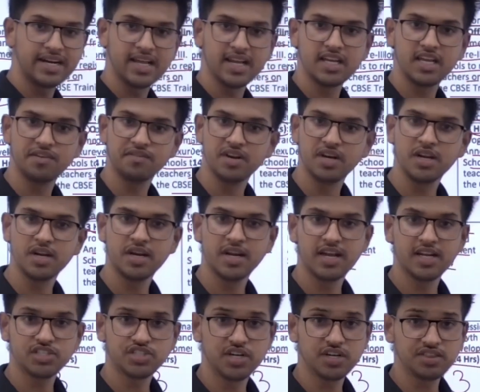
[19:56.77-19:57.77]
are given in
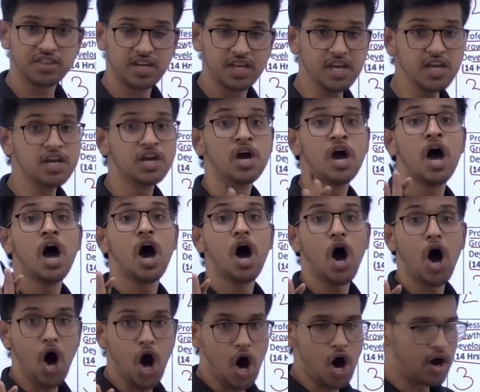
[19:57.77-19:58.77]
annexure 3
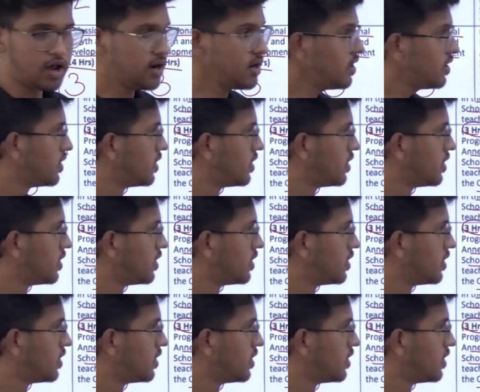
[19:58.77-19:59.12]
or